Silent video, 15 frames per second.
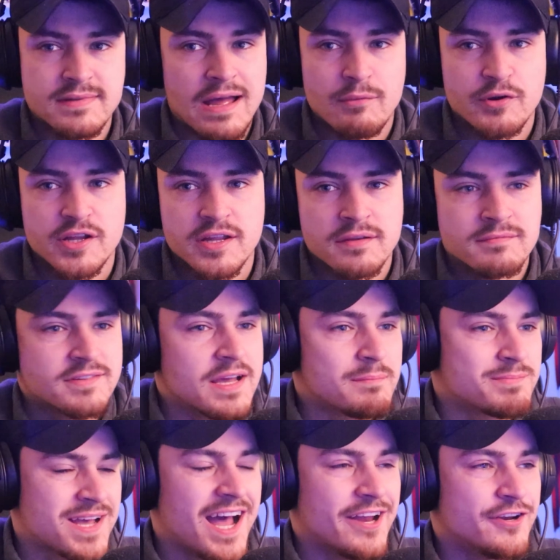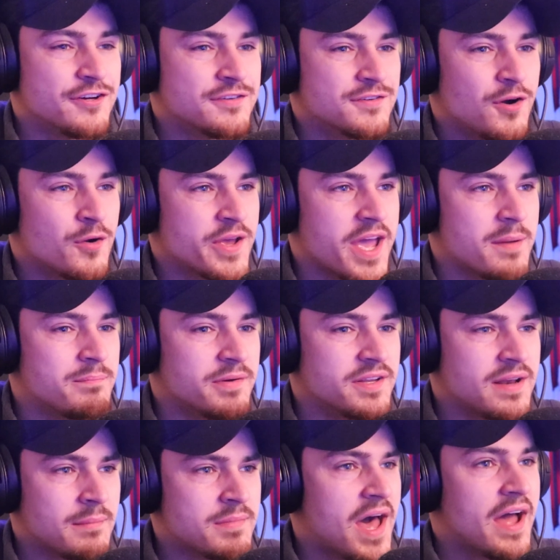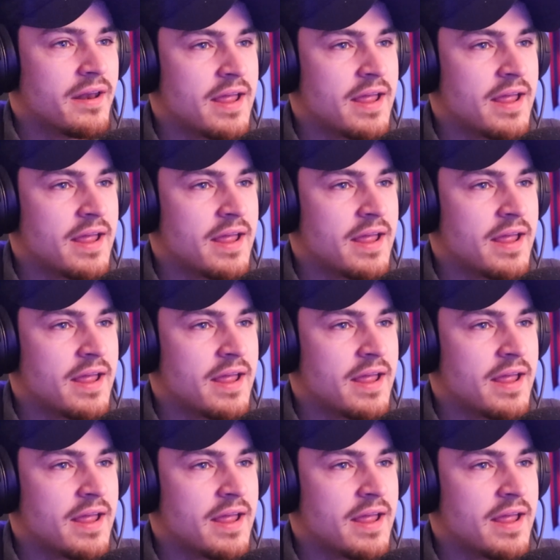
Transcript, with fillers: Not really. I'm kinda okay, but I'm not.